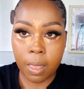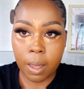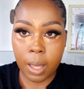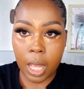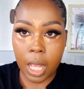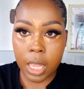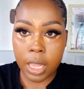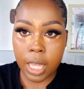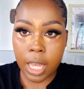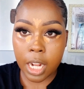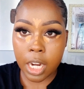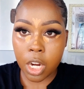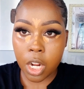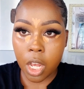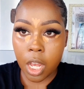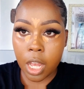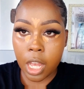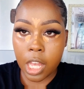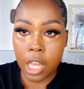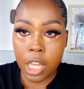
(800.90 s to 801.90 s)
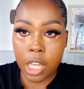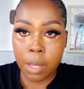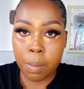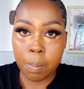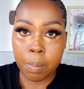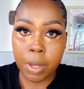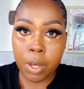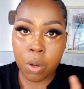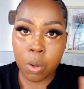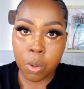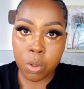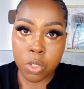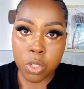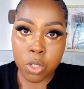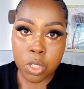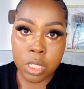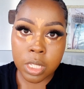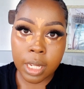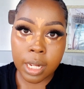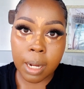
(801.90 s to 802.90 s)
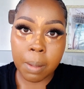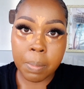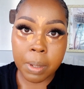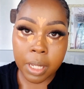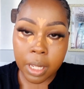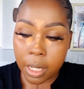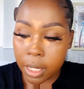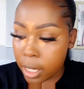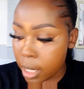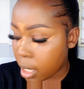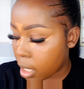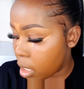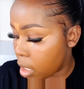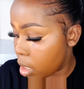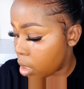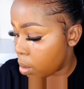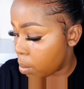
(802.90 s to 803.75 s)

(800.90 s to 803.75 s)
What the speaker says: And then, because you're still a beginner,